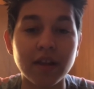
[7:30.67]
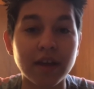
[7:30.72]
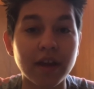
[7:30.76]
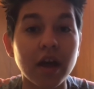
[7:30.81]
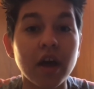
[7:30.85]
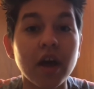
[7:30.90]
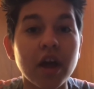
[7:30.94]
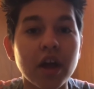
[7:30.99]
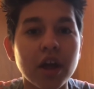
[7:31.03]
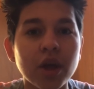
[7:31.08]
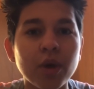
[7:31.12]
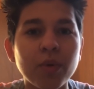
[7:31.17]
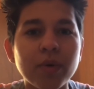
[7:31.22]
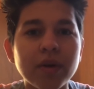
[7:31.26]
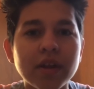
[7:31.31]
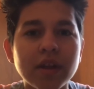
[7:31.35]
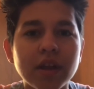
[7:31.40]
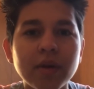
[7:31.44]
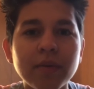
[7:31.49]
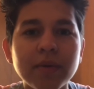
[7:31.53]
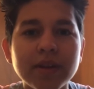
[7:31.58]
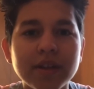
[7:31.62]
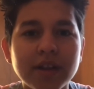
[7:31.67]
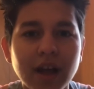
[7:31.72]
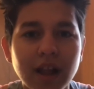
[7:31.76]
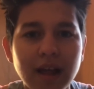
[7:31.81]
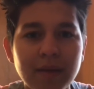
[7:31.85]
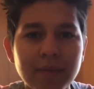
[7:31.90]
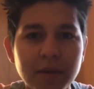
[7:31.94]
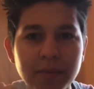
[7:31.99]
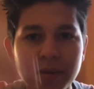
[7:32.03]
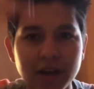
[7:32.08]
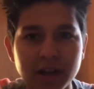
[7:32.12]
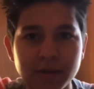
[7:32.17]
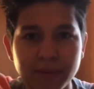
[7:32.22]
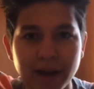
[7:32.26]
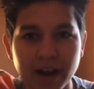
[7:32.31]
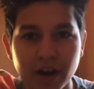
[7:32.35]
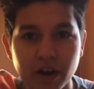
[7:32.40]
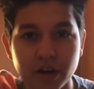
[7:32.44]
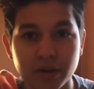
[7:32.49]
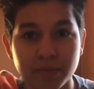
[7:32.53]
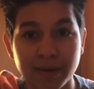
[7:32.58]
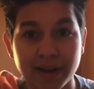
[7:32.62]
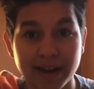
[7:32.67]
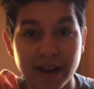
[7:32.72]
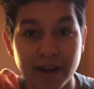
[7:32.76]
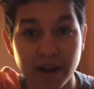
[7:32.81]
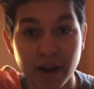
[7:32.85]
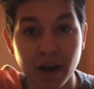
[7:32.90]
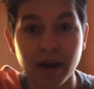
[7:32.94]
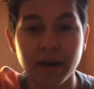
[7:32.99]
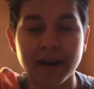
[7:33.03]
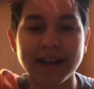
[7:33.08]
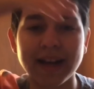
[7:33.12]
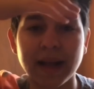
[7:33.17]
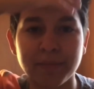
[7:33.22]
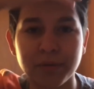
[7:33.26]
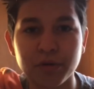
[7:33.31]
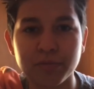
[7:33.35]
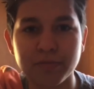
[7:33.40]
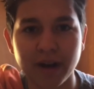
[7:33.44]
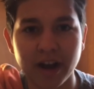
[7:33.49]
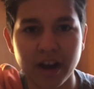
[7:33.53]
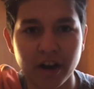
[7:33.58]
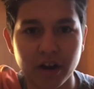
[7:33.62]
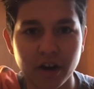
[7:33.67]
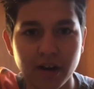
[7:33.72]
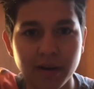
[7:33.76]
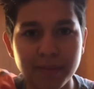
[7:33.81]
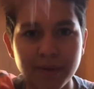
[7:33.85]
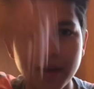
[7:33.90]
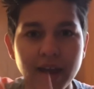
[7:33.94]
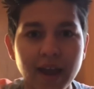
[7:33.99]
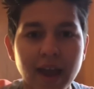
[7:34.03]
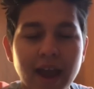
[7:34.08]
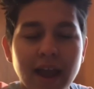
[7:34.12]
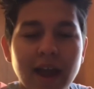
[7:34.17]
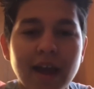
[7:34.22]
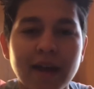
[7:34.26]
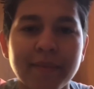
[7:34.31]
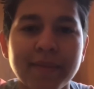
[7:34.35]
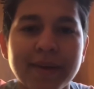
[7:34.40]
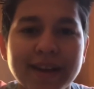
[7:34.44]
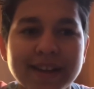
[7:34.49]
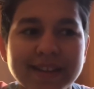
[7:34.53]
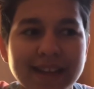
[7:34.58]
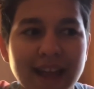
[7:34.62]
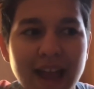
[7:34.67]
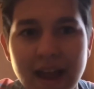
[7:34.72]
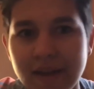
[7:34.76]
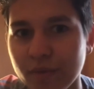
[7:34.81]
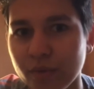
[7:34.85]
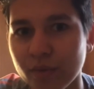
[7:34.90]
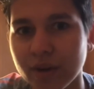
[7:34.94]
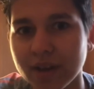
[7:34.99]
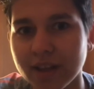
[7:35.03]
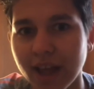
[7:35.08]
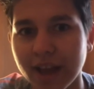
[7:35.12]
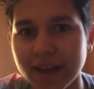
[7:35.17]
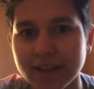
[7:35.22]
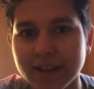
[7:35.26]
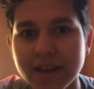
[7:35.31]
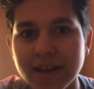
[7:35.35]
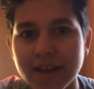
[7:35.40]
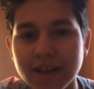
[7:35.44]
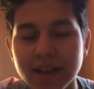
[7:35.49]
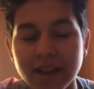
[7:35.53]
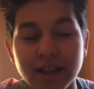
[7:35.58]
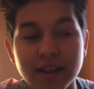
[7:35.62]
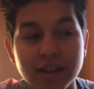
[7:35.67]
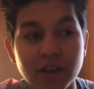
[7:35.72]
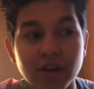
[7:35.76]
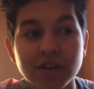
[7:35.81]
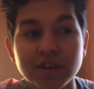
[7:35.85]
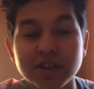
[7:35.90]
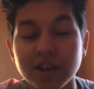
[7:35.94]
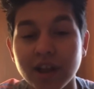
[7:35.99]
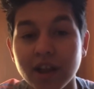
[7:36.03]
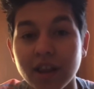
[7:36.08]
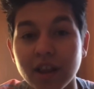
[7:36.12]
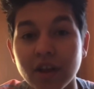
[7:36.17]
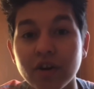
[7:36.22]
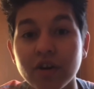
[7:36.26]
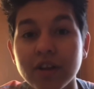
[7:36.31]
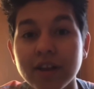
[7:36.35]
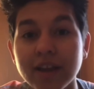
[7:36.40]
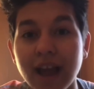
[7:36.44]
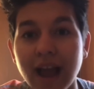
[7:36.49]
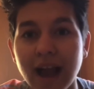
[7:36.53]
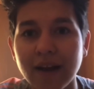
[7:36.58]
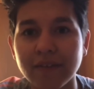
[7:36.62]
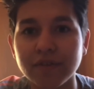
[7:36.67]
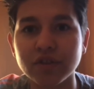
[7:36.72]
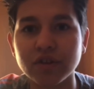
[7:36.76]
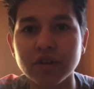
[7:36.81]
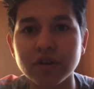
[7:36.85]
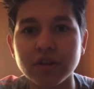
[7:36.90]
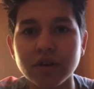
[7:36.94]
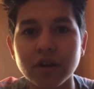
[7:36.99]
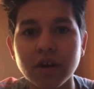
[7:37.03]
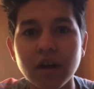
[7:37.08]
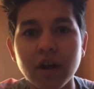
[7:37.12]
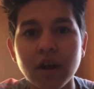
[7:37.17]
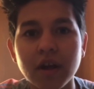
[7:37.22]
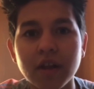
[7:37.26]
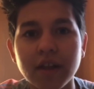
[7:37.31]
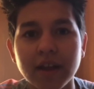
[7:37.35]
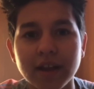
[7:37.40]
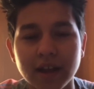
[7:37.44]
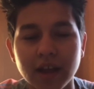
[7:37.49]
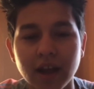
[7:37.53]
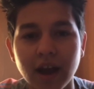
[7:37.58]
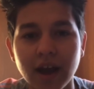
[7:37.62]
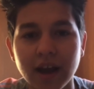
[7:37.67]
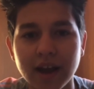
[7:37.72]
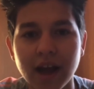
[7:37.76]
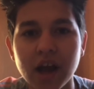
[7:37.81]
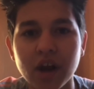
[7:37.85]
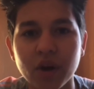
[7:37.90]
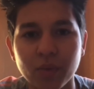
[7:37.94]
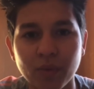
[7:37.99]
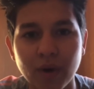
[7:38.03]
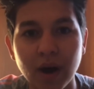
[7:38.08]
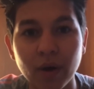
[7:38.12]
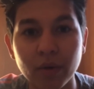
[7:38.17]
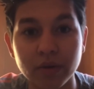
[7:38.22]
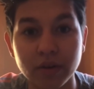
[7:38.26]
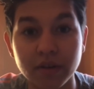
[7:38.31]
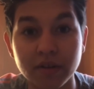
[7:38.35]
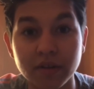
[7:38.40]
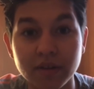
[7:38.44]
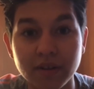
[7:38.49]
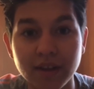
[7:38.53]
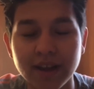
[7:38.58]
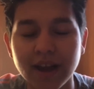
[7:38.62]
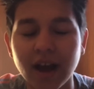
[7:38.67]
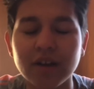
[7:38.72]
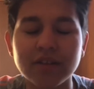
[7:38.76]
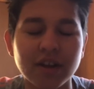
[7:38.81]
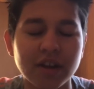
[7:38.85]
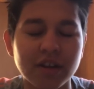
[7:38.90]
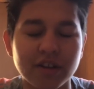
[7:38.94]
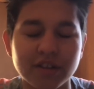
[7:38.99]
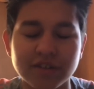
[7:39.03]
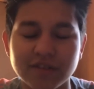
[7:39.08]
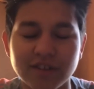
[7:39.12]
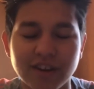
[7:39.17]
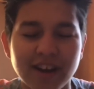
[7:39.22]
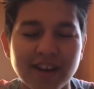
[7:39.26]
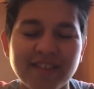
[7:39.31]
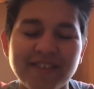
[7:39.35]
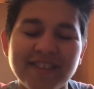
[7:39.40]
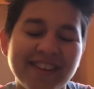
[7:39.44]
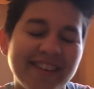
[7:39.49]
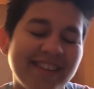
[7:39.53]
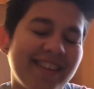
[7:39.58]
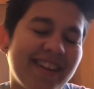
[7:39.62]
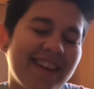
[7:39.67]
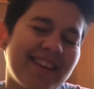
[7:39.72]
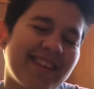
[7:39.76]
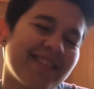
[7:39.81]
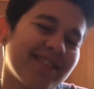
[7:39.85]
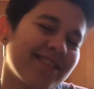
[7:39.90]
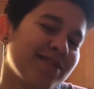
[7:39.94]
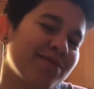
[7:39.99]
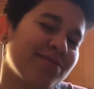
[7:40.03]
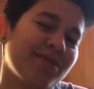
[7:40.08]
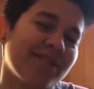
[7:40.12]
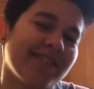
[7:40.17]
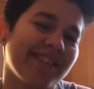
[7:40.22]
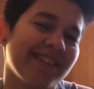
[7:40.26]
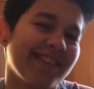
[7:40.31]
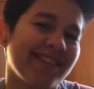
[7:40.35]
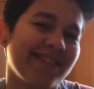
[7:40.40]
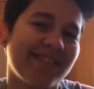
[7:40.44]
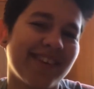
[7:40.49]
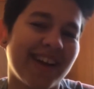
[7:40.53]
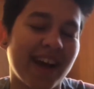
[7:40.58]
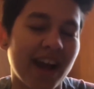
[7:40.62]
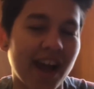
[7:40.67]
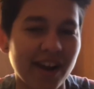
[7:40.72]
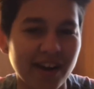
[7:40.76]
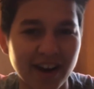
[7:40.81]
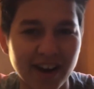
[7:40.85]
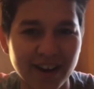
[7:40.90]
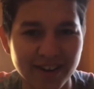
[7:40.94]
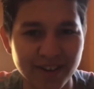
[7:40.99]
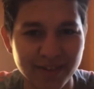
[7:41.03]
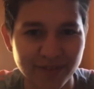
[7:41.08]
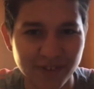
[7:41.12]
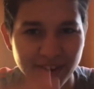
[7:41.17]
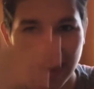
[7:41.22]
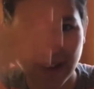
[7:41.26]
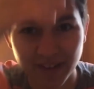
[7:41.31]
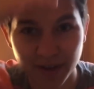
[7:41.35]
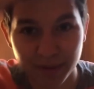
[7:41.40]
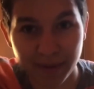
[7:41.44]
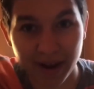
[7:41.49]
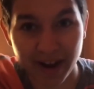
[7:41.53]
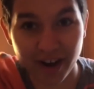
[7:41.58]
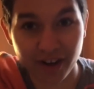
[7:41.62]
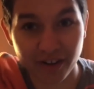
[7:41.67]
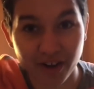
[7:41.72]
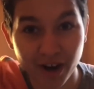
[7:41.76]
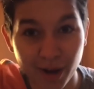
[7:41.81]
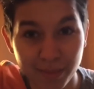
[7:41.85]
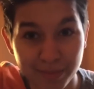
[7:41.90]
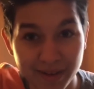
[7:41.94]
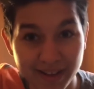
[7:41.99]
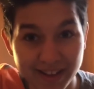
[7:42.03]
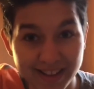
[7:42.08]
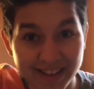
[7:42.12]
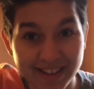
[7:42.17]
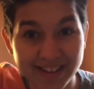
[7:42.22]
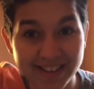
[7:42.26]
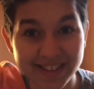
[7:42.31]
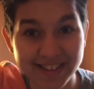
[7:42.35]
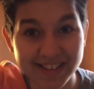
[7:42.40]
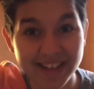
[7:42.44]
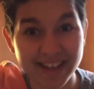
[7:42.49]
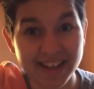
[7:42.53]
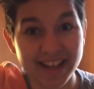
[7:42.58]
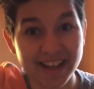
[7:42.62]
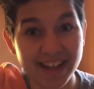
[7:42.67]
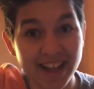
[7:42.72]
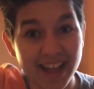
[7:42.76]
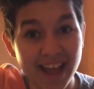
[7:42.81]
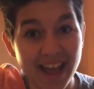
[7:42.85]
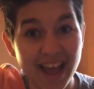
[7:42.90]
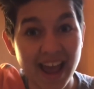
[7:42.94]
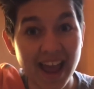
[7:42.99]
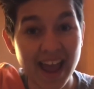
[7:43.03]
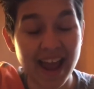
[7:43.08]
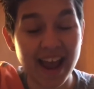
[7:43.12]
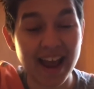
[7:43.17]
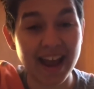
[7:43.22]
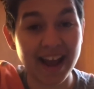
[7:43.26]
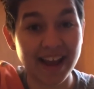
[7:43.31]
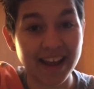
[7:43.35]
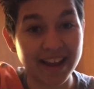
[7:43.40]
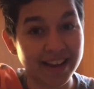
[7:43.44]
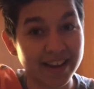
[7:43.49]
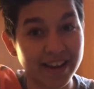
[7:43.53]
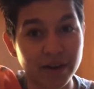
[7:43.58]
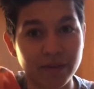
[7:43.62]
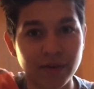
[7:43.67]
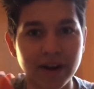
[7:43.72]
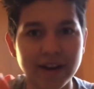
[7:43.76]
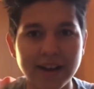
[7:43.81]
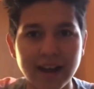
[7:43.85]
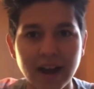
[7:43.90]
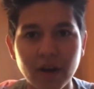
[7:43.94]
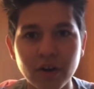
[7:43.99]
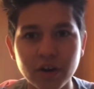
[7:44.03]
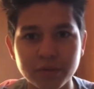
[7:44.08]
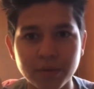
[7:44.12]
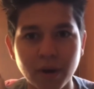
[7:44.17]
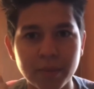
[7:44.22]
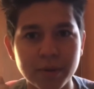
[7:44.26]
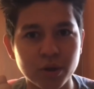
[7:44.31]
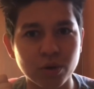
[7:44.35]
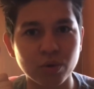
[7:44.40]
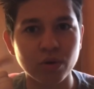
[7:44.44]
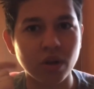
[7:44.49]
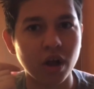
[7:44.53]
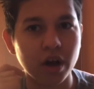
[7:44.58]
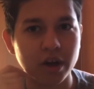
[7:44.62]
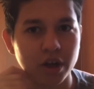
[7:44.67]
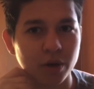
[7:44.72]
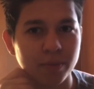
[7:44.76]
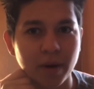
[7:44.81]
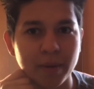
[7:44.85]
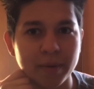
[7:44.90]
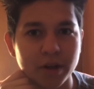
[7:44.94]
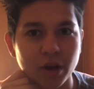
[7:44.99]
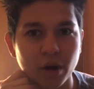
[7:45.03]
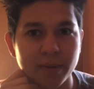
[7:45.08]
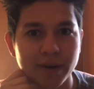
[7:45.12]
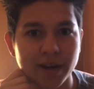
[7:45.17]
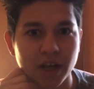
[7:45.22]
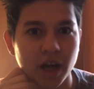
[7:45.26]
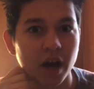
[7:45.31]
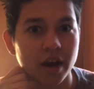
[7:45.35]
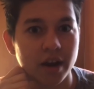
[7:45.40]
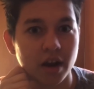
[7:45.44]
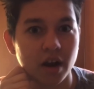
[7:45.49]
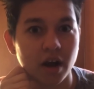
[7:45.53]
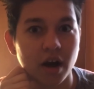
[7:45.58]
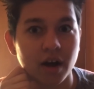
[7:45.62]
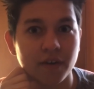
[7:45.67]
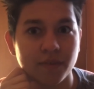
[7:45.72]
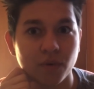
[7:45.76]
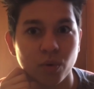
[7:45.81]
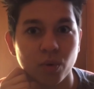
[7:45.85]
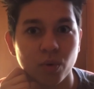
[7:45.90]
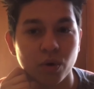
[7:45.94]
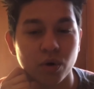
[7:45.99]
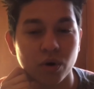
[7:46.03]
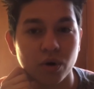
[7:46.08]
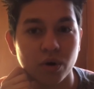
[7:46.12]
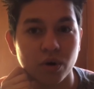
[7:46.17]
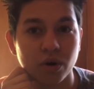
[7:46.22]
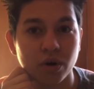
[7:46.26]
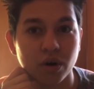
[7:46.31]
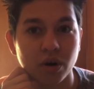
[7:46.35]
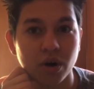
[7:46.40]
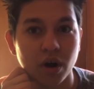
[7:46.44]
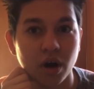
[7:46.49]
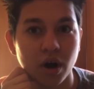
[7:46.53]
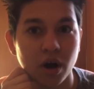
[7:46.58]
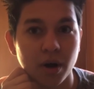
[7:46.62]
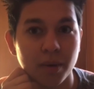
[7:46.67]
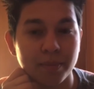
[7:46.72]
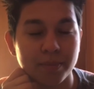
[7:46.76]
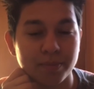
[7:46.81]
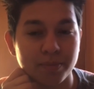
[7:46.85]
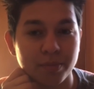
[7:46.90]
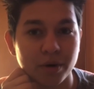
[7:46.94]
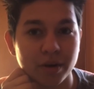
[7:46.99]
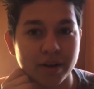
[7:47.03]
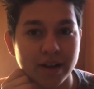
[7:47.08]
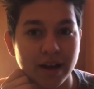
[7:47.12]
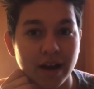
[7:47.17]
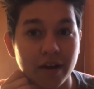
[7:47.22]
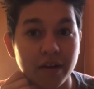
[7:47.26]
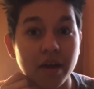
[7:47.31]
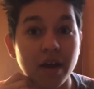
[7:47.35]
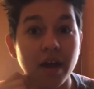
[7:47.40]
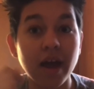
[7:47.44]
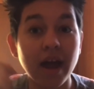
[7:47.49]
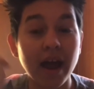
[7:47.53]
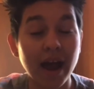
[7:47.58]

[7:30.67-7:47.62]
Like he would he would yell at me because my hair my hair because I pooped my hair up and because everyone liked it. Like there was literally after like I got grounded. Like I'll tell you the story. I don't wanna like spoil it, but I got grounded for having my hair up like this. And like right now, it's probably too long. He'd probably tell me to cut it off or uh, put it down.